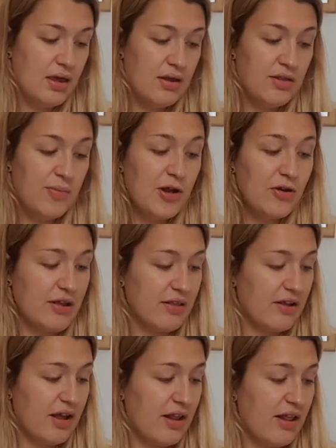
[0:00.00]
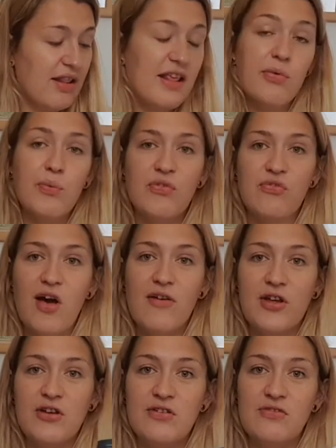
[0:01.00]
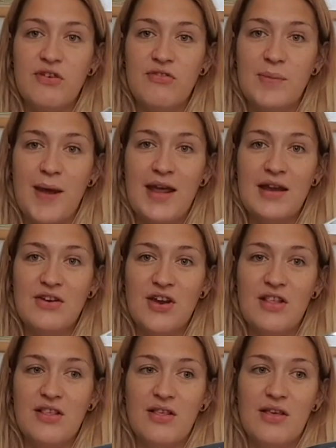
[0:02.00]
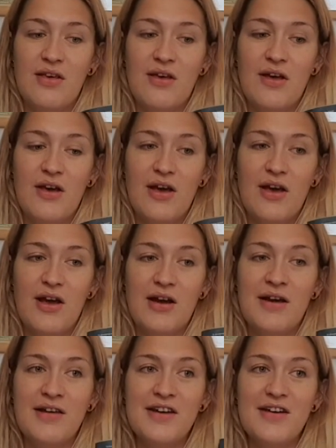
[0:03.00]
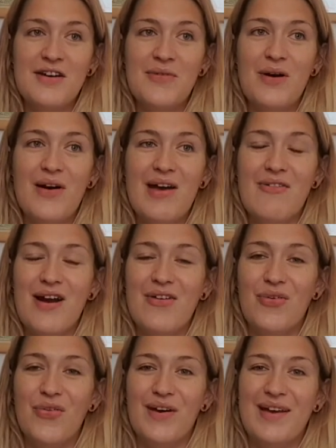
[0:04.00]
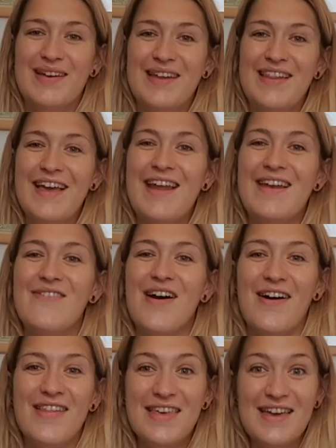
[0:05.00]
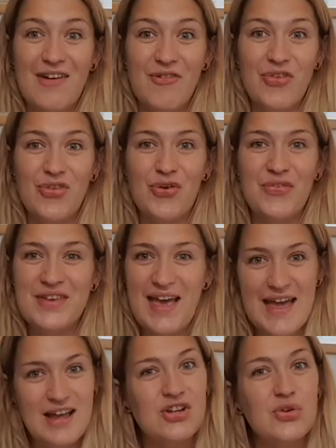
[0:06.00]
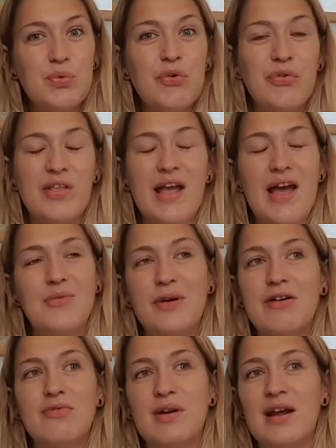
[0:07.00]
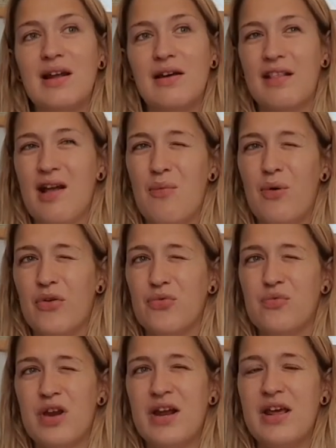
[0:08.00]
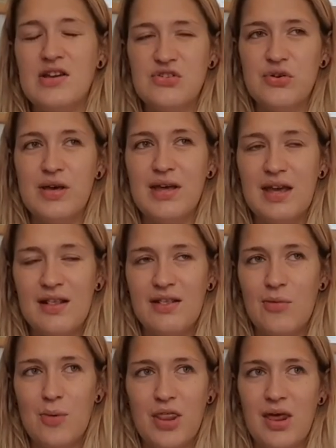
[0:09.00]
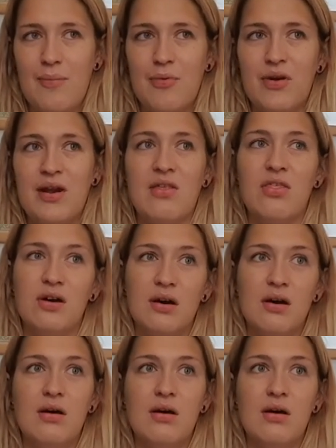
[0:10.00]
to be honest, this was 550 pages. And I don't know why I read all the way to the end of it. I think I was sort of getting towards the end when I realised that I wasn't really enjoying it. So by that point I thought, oh